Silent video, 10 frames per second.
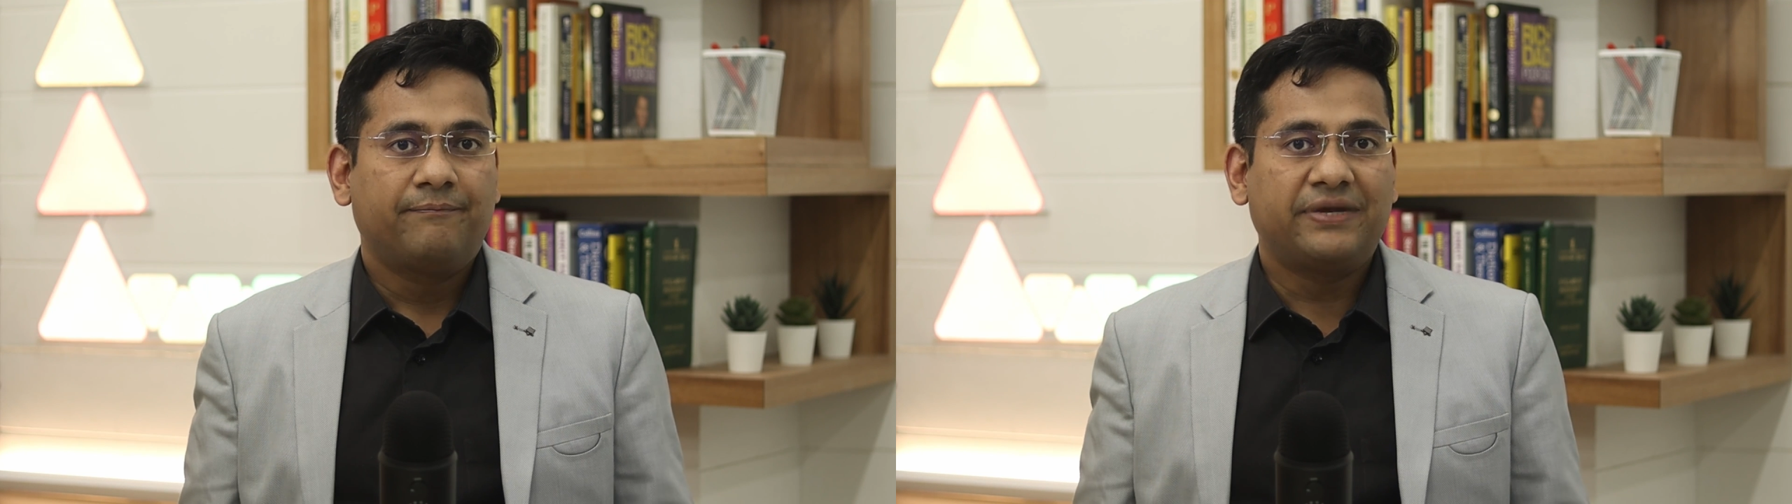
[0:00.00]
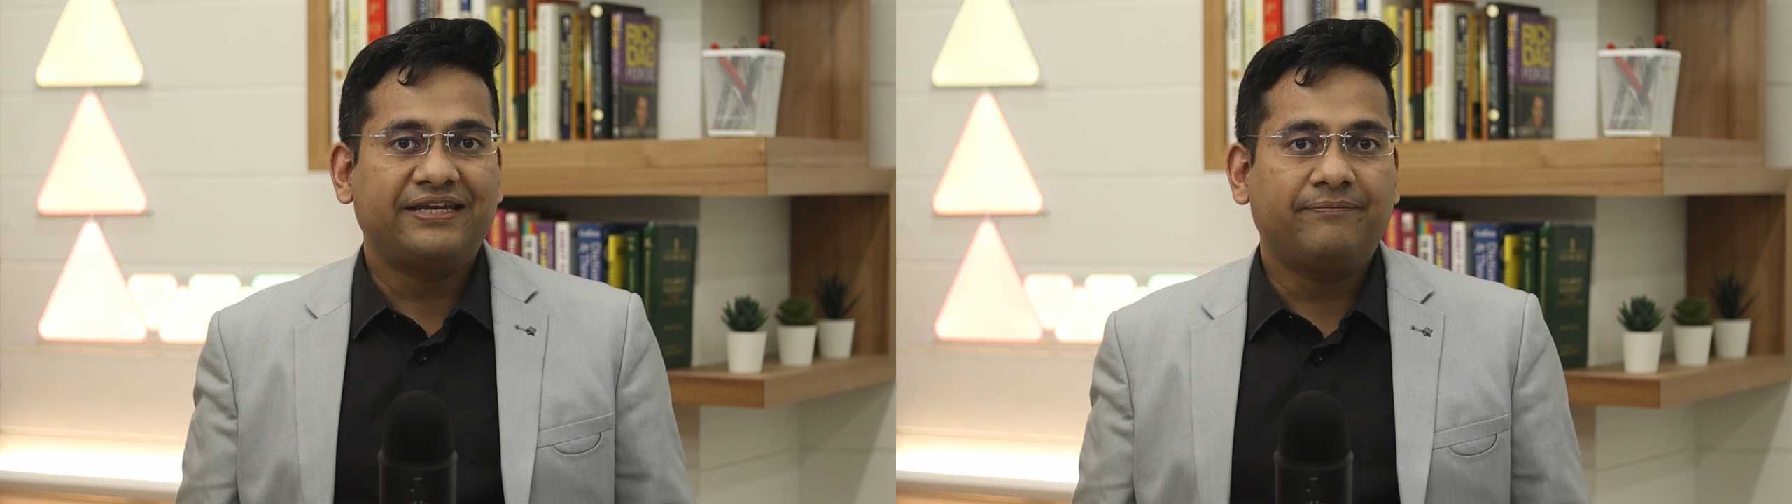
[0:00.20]

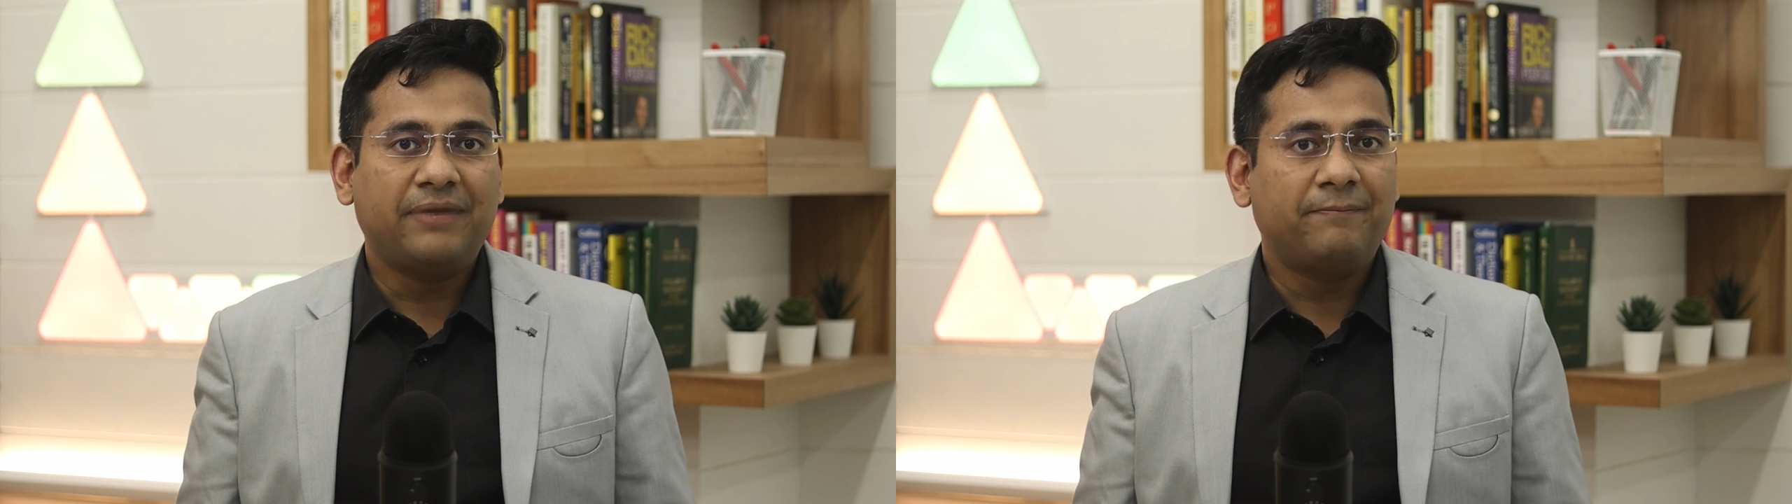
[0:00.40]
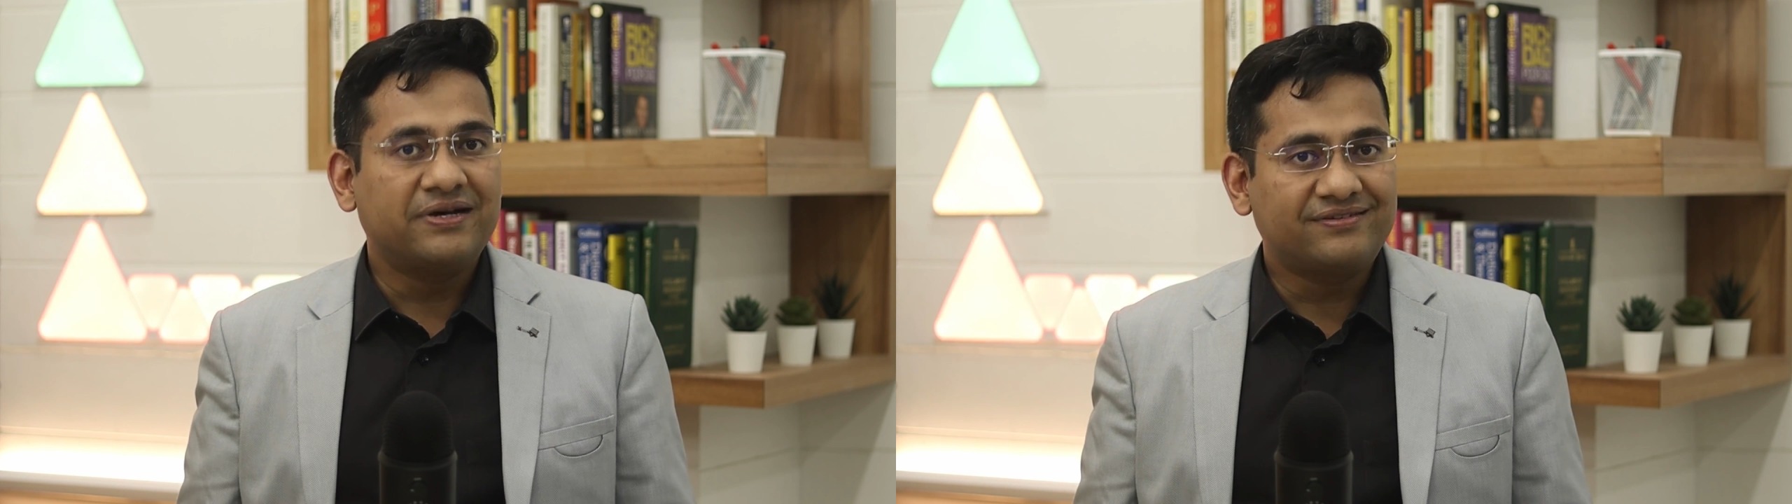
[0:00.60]
But in
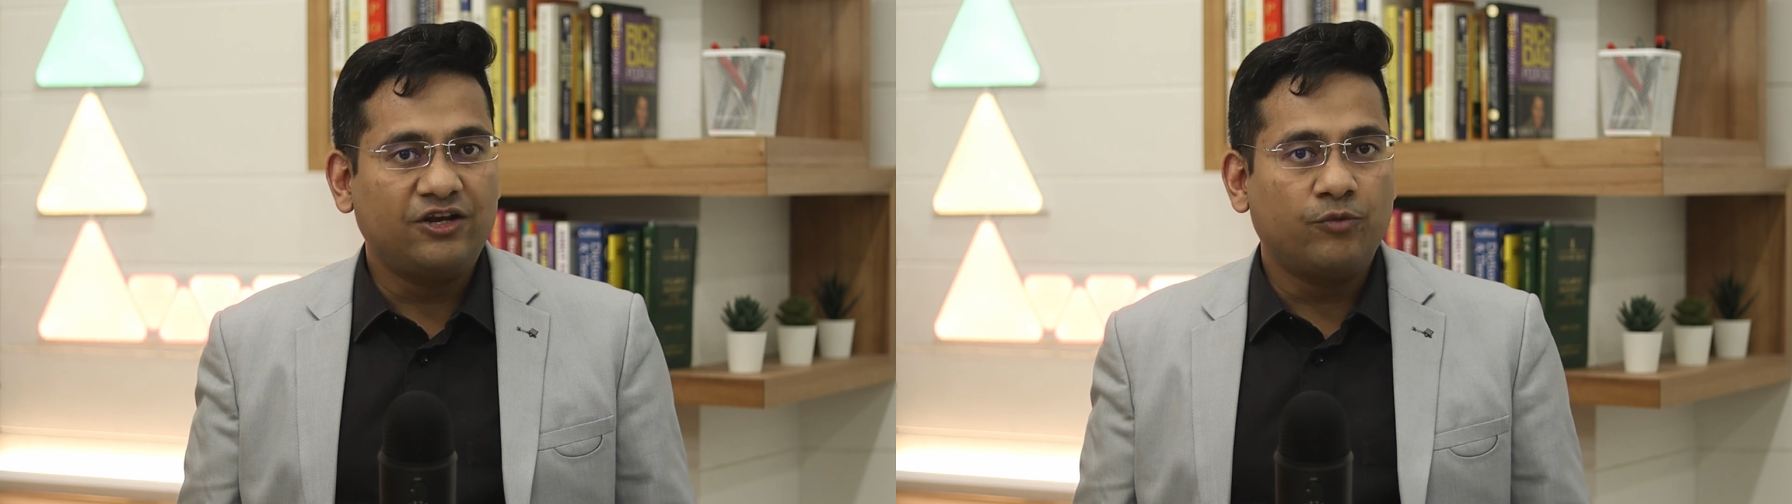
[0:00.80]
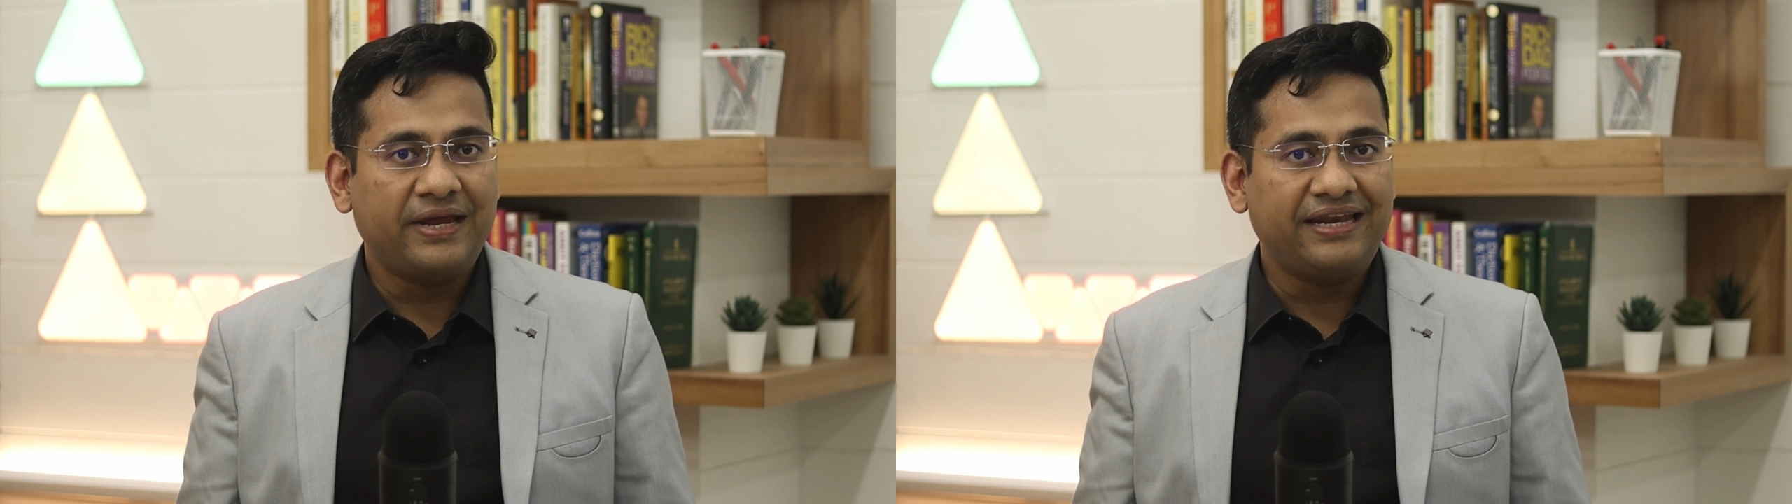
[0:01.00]
my
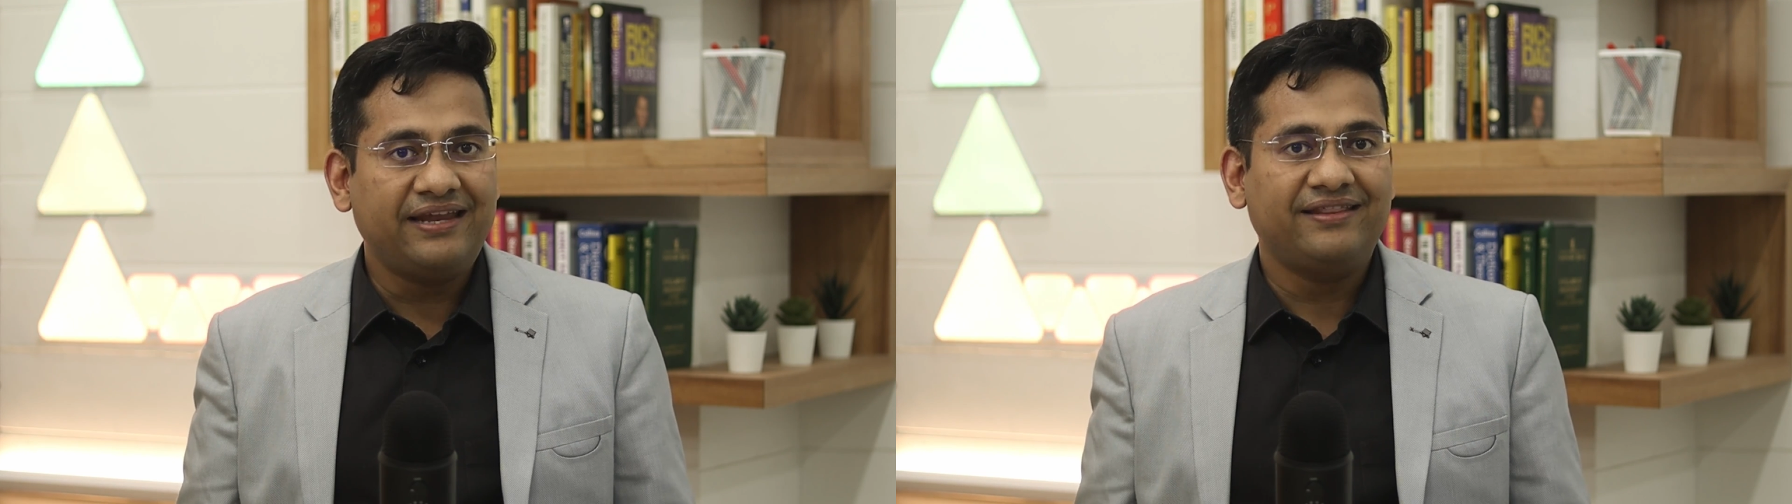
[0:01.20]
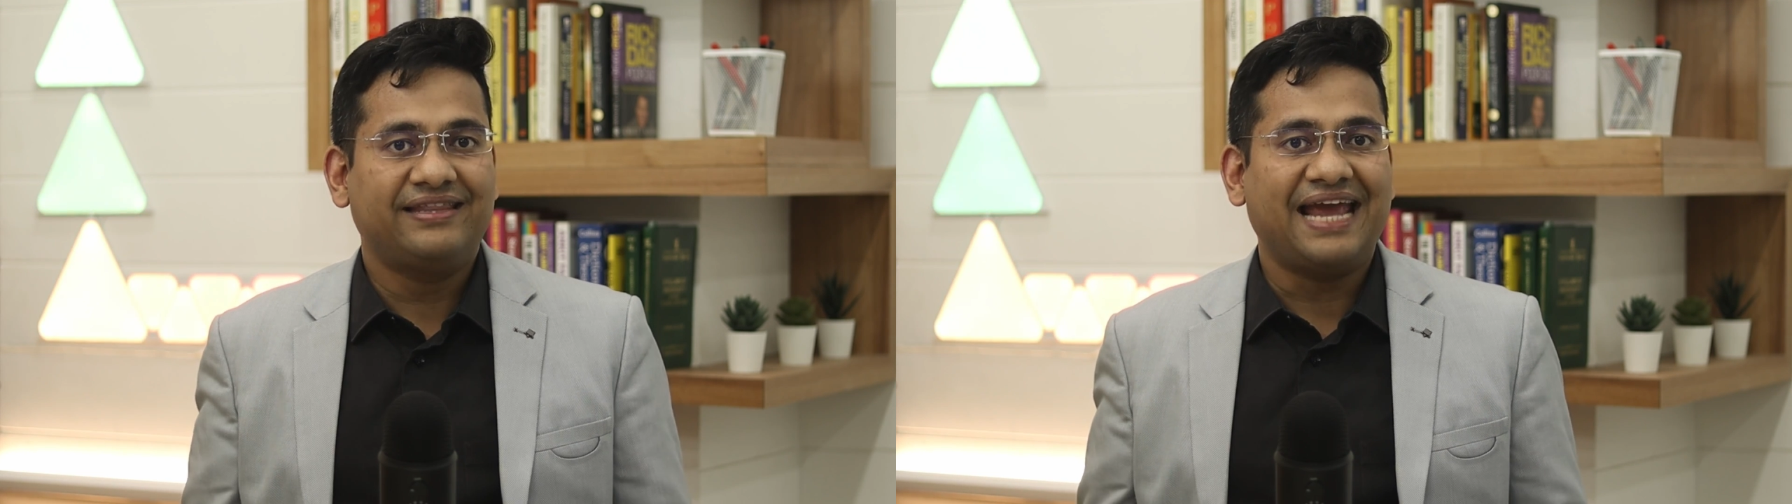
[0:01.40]
personal opinion,